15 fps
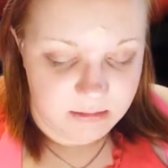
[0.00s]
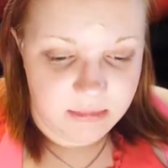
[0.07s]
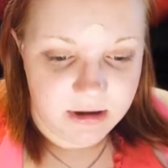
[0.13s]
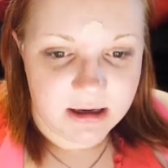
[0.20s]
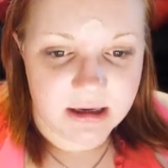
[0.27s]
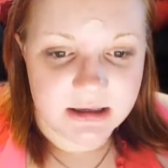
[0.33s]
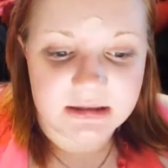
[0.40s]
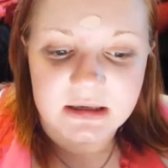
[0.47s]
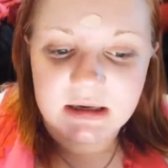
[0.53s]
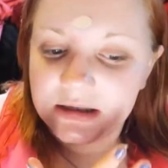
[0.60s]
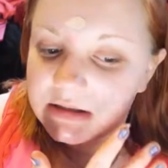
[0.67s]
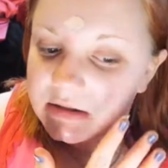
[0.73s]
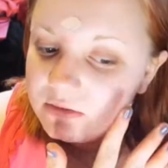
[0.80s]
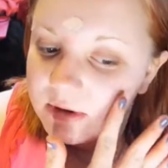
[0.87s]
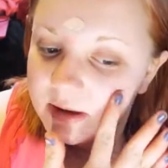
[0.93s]
because it
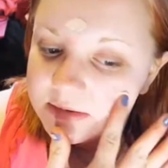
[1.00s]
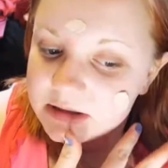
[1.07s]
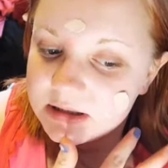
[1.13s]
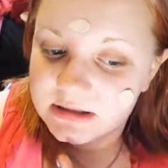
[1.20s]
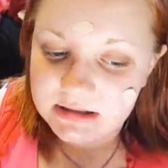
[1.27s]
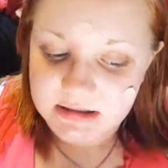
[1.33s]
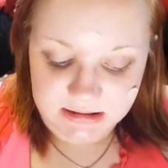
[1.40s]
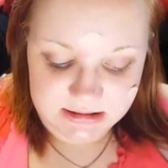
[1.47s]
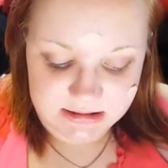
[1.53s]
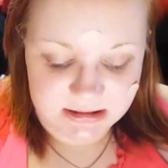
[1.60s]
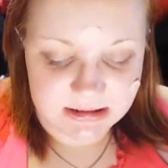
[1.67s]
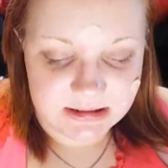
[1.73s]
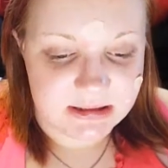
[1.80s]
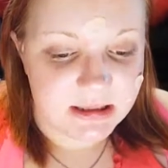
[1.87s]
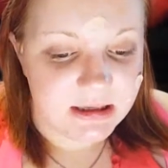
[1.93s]
is a whipped
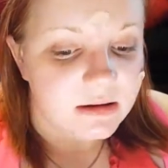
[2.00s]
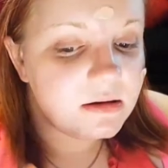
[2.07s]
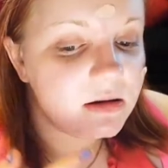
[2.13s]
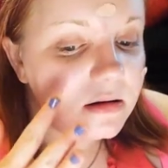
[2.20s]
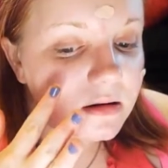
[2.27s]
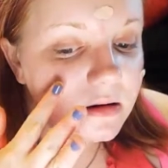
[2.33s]
consistency.